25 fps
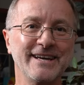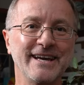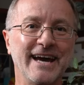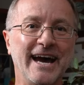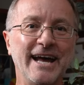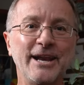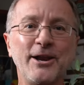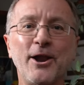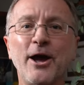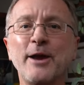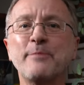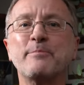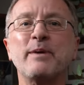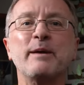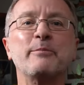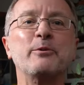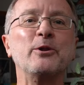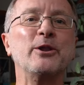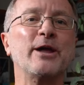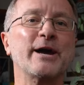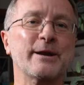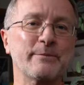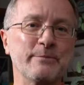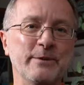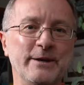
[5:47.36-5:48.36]
Unlike people
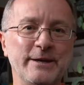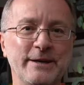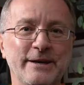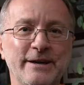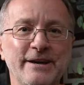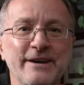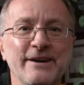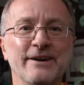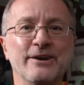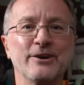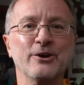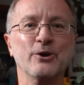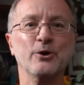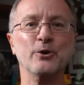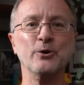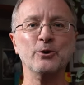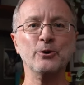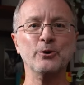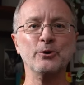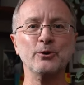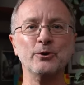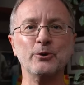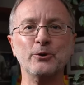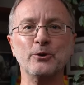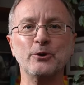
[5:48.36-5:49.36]
like me,
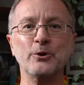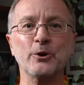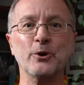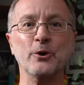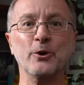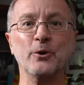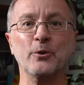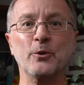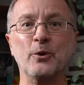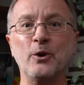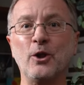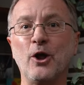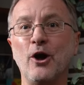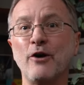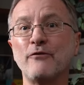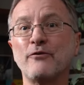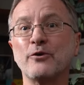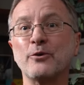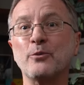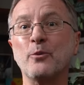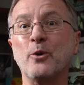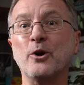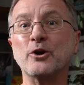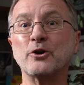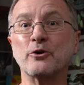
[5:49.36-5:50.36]
who will
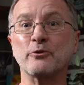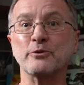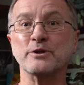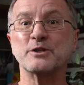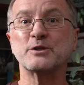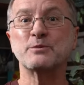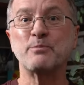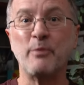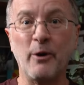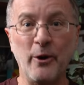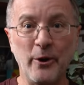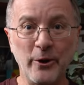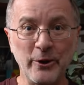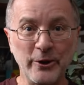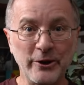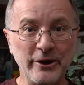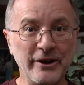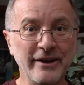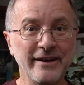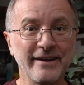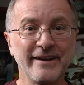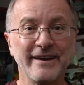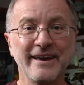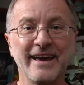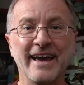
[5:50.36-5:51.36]
often want to
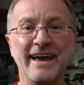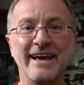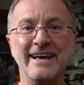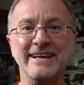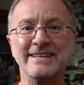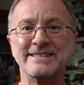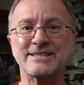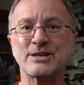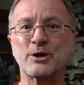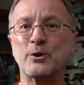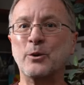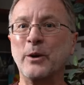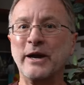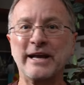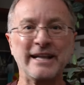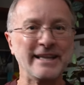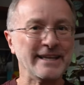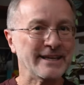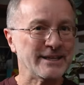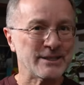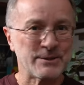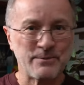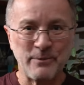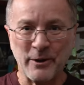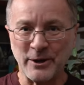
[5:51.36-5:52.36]
respond as
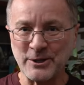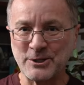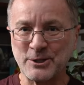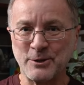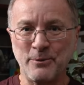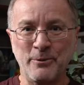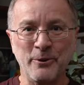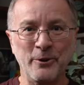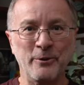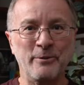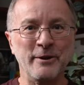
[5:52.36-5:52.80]
quickly as possible,